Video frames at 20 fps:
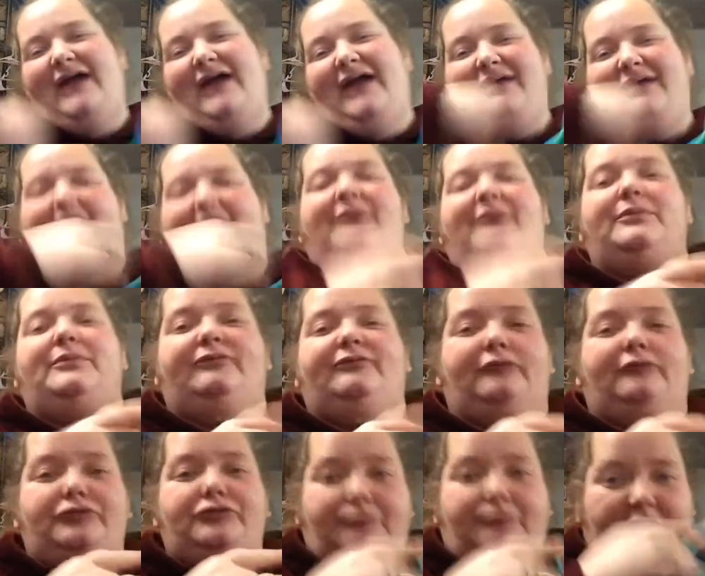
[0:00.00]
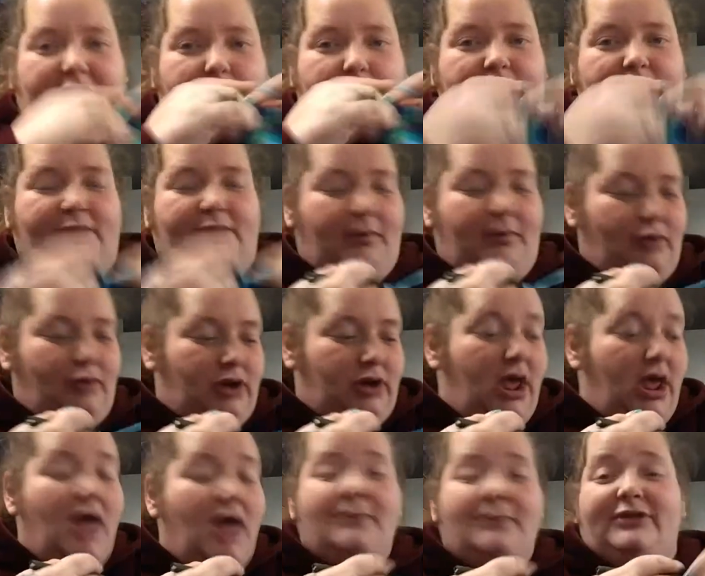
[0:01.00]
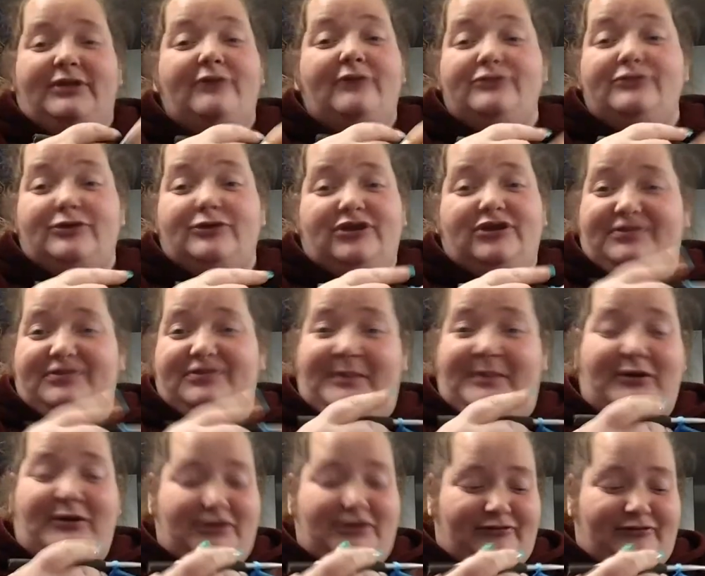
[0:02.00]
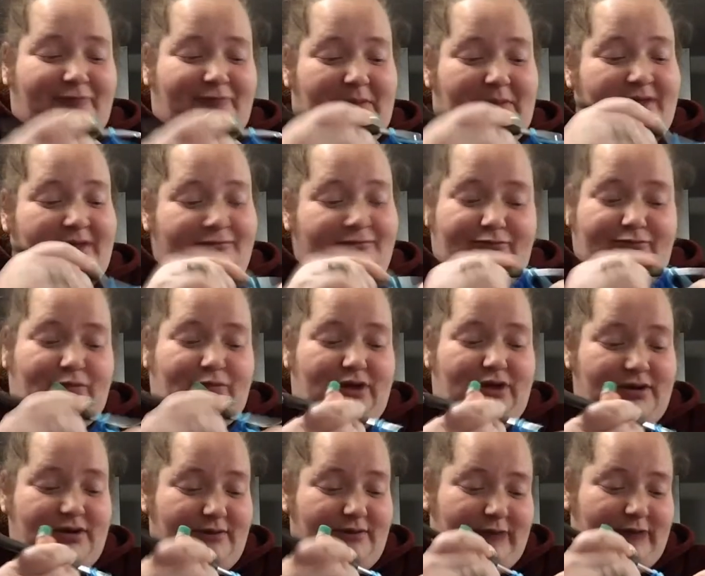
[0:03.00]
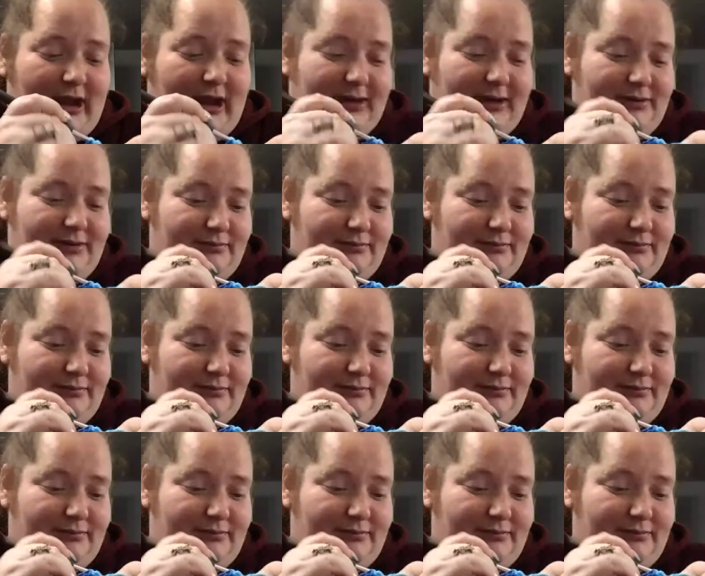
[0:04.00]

I prefer the microwave popcorn. But that was a good experience for me. That's one I never had.